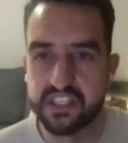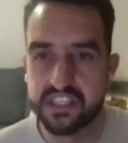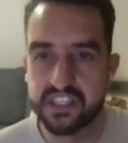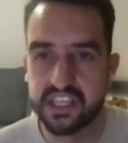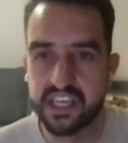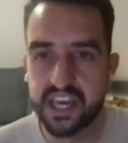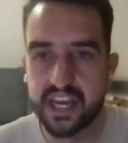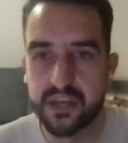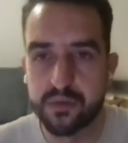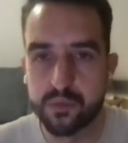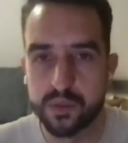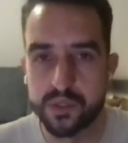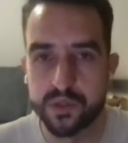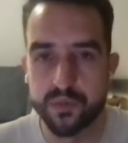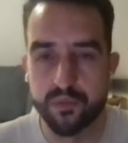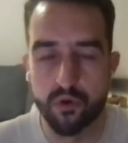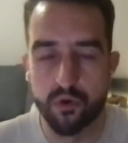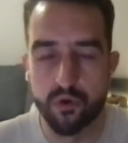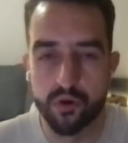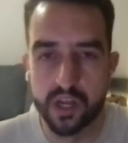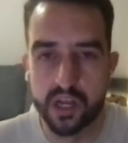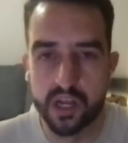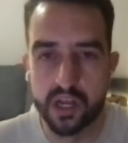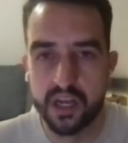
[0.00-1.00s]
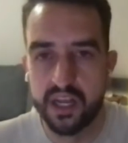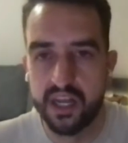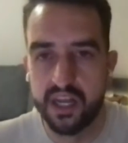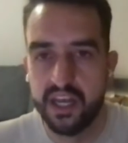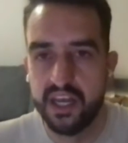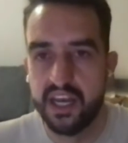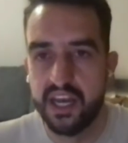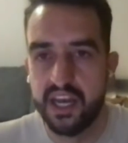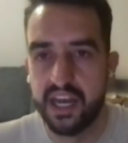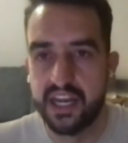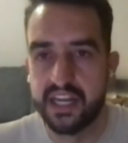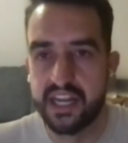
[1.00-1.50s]
it is the case with De Bruyne
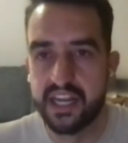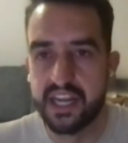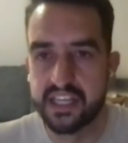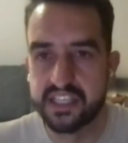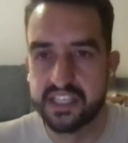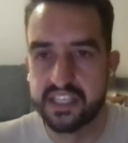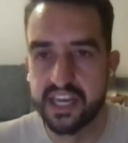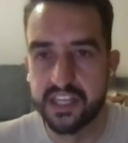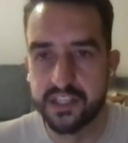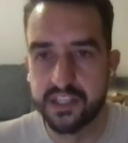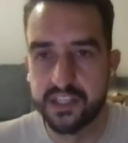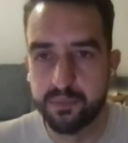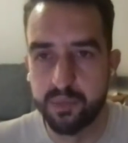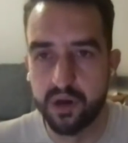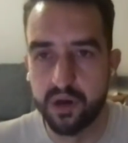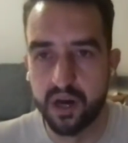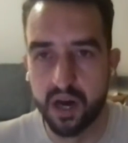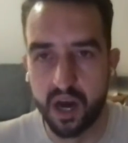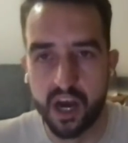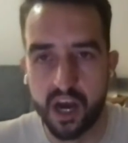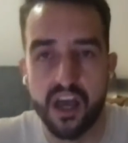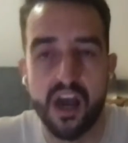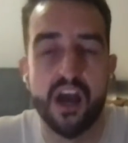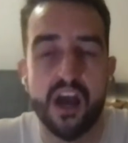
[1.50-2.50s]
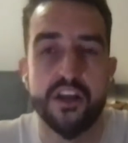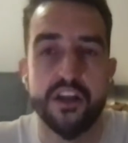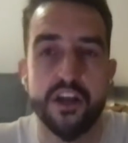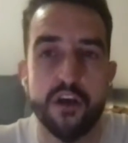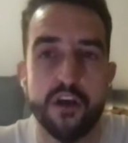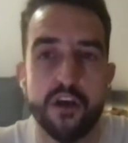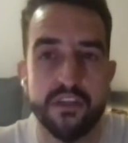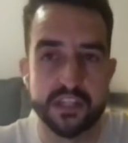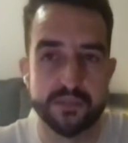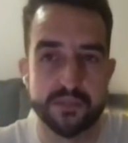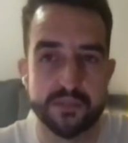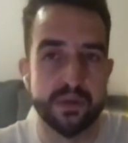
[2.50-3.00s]
in that sense. But I
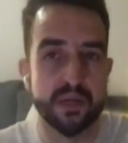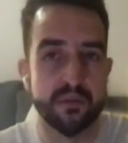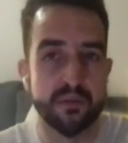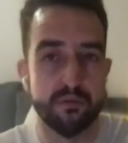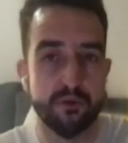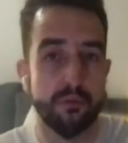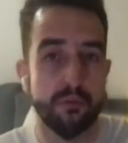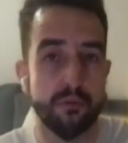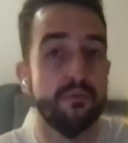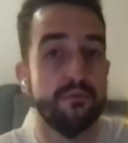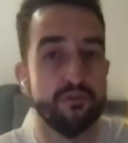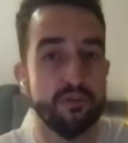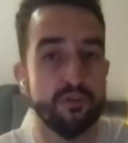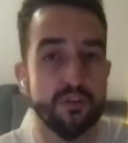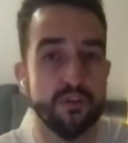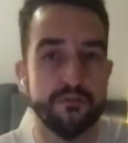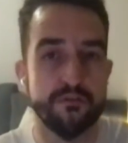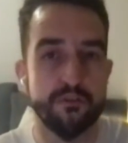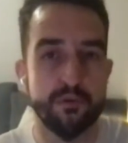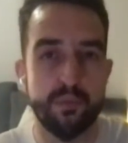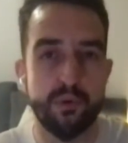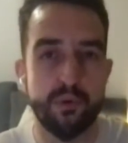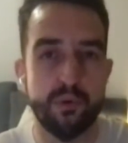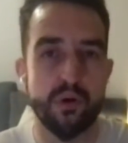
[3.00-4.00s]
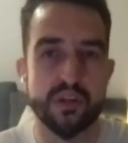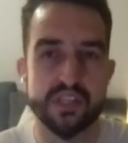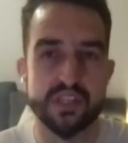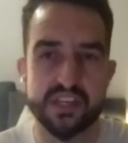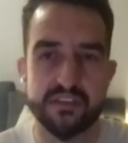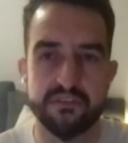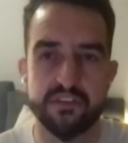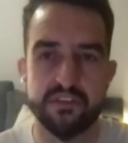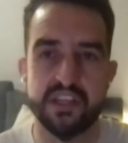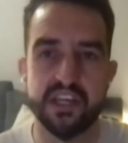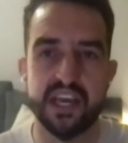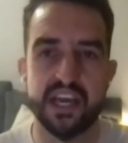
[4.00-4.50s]
know that's been a problem for other footballers
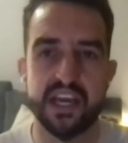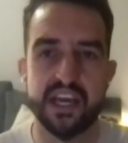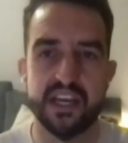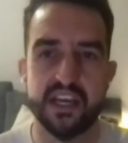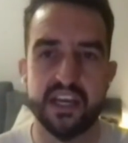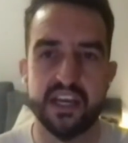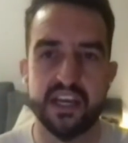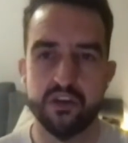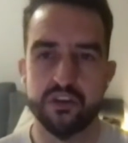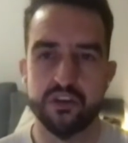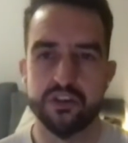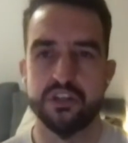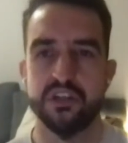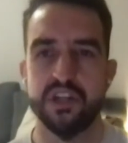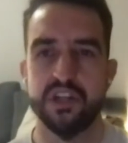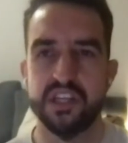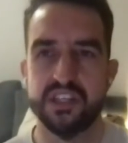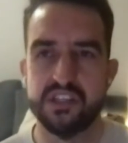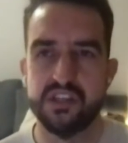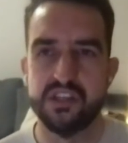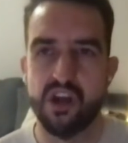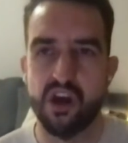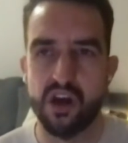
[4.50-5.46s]
after they get concussion. It's